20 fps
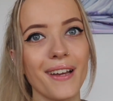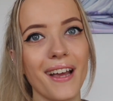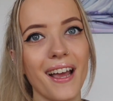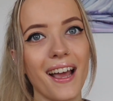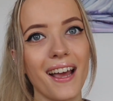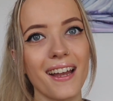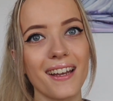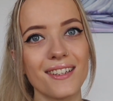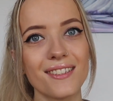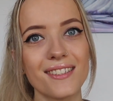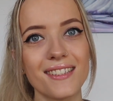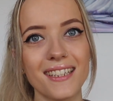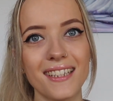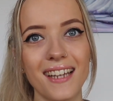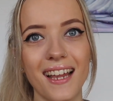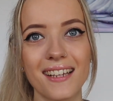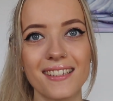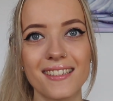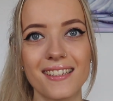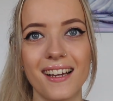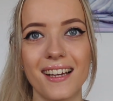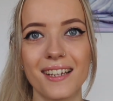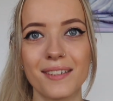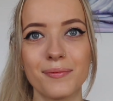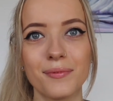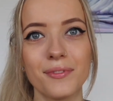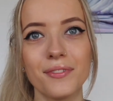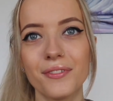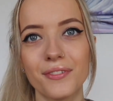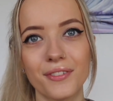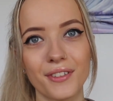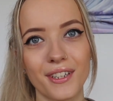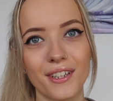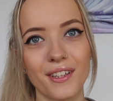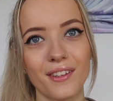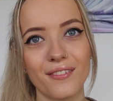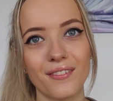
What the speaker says: and I'll see you next time for another